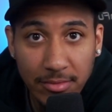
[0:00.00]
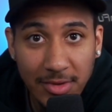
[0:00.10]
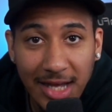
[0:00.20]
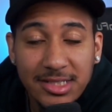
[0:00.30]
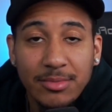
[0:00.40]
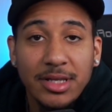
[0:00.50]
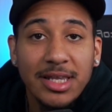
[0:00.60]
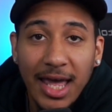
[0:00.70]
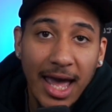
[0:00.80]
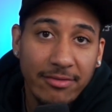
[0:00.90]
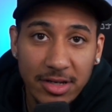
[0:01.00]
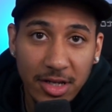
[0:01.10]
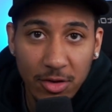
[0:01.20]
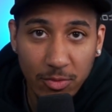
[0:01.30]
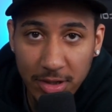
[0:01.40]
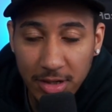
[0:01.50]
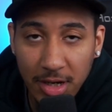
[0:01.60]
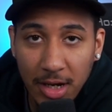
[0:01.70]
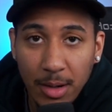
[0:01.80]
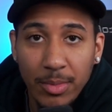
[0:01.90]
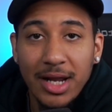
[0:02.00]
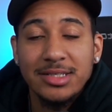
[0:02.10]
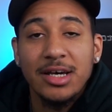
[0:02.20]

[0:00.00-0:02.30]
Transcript: That's something they have to deal with. But as an